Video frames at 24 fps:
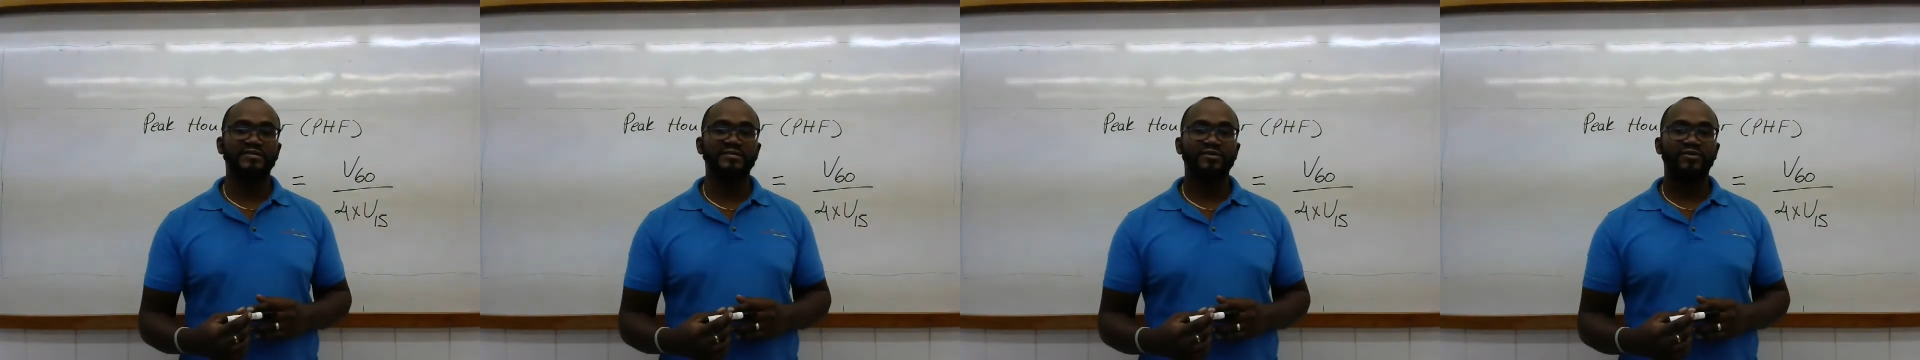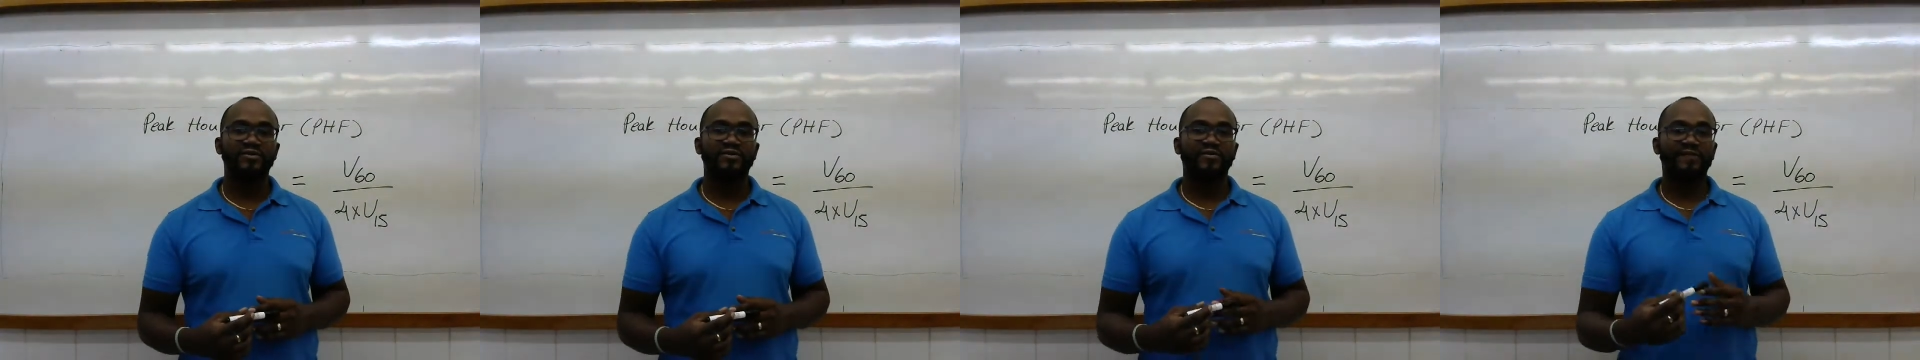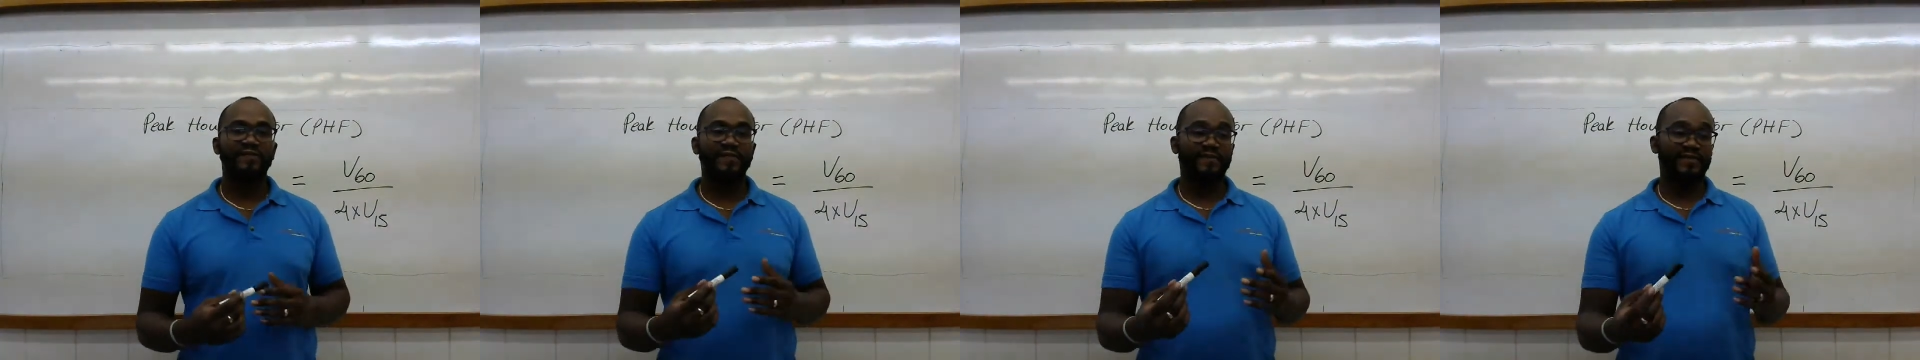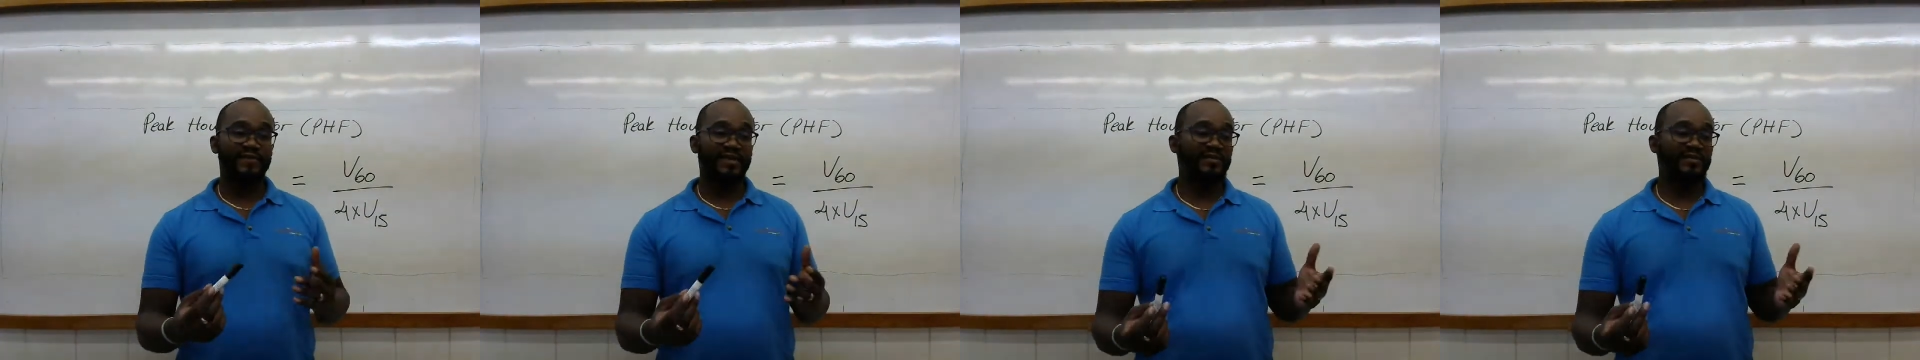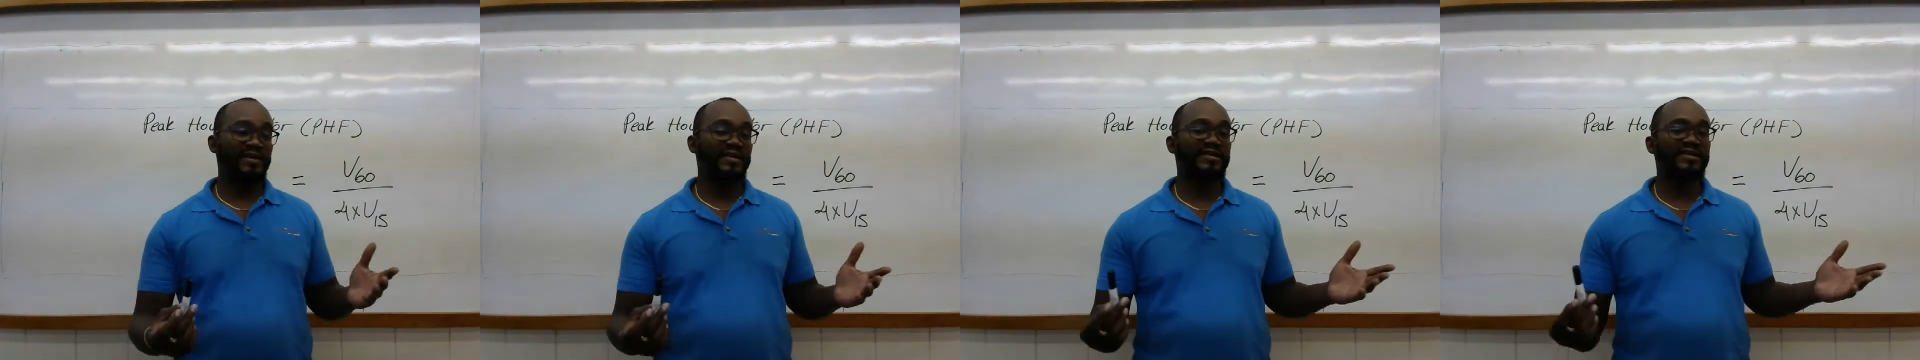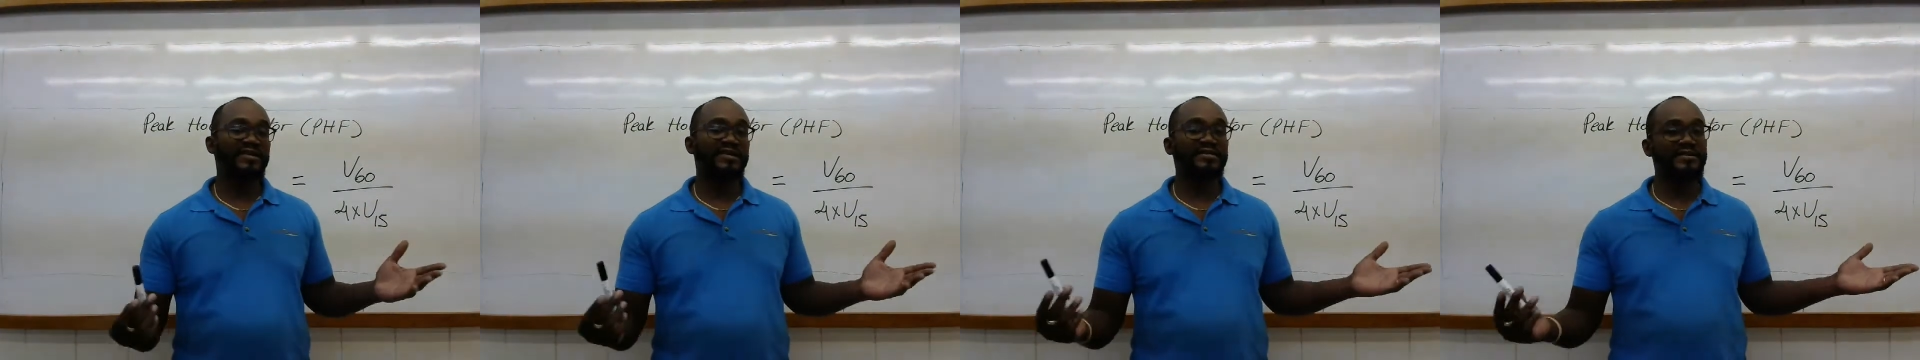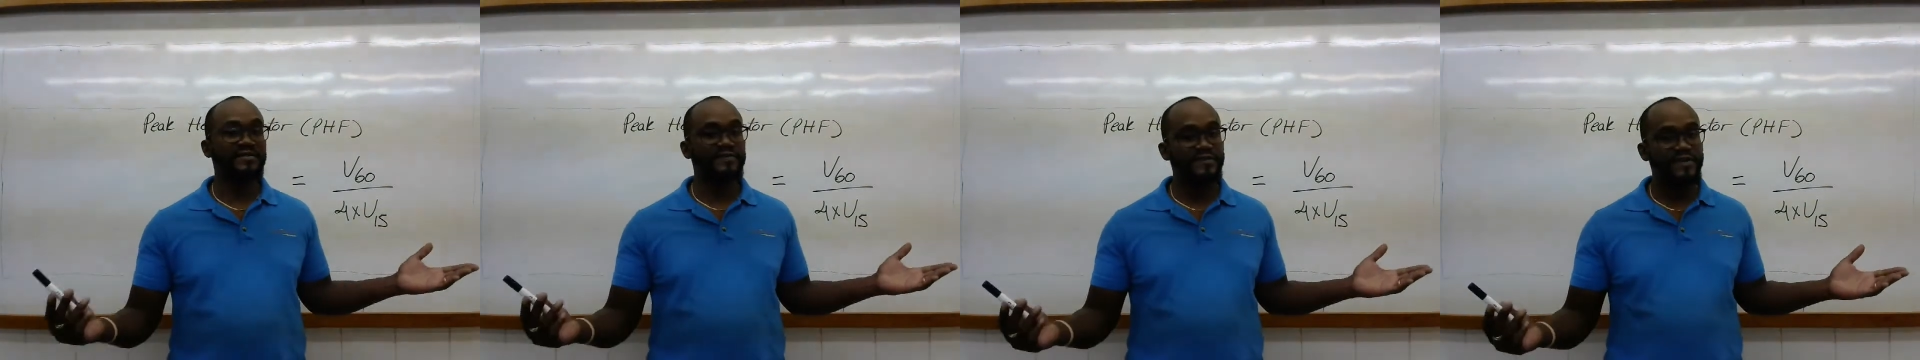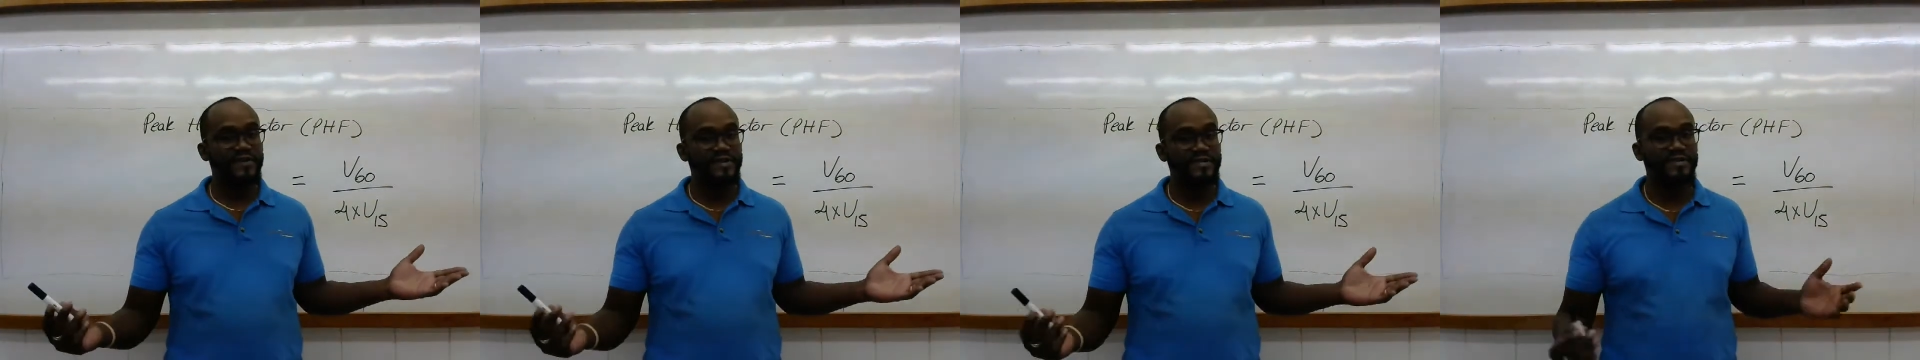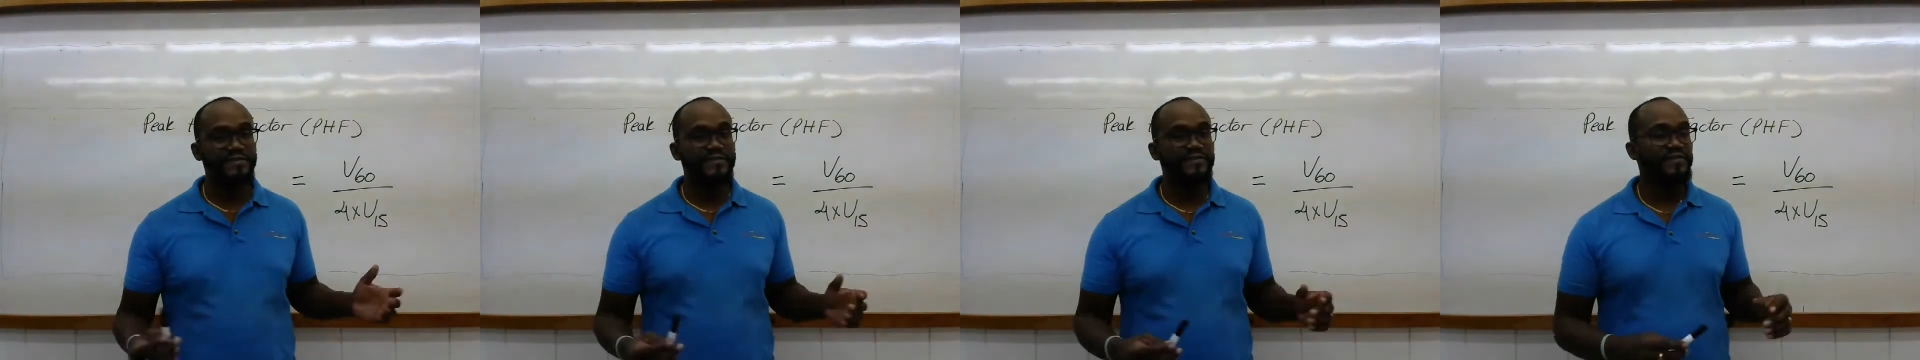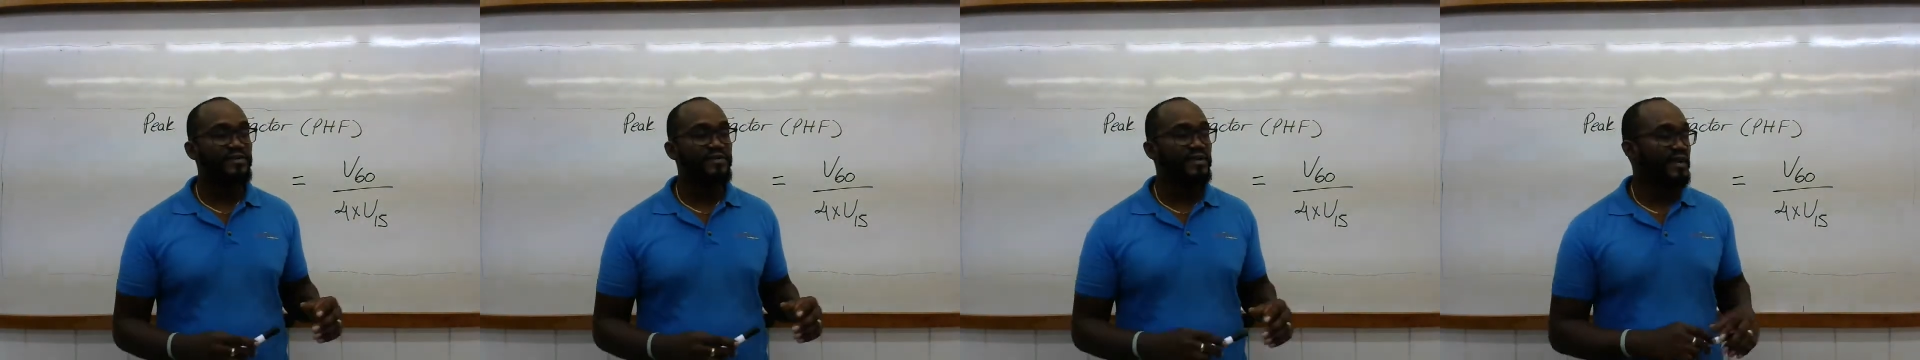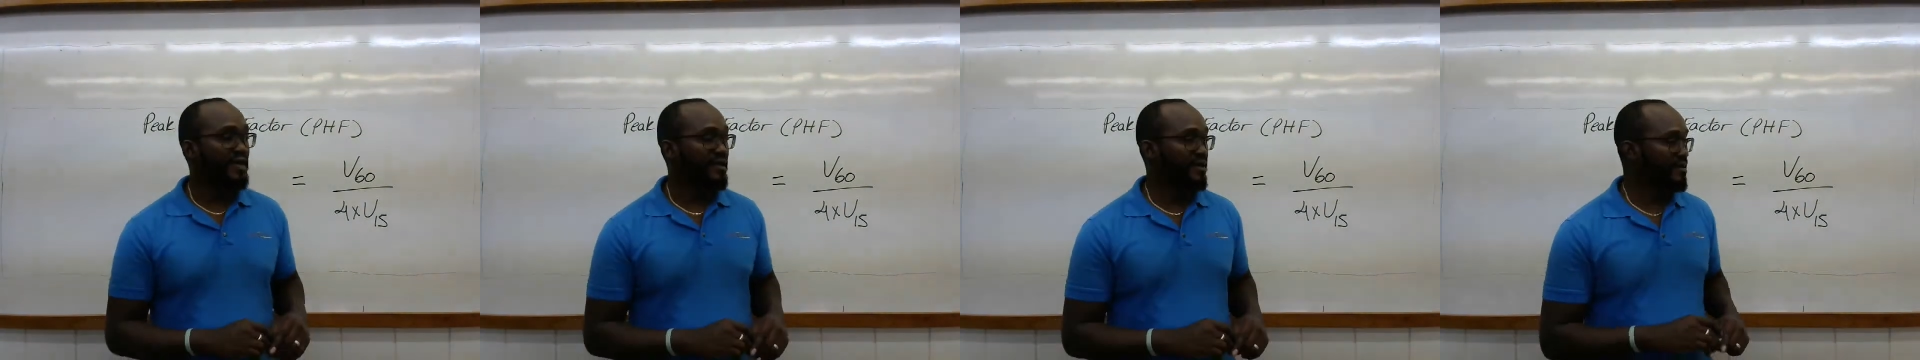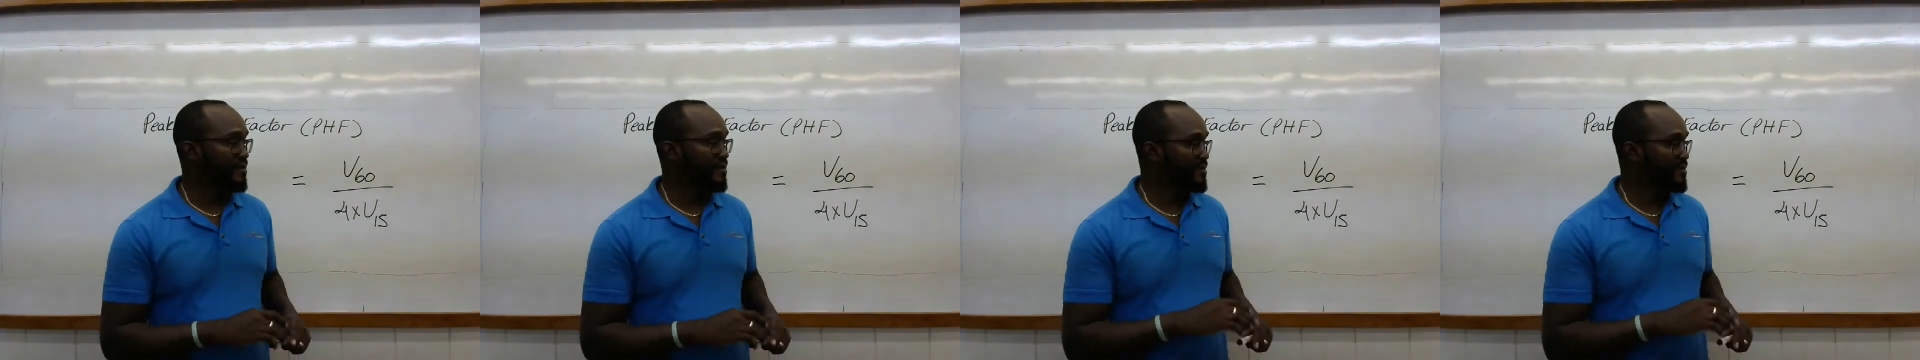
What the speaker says: or 15-minute intervals if you like.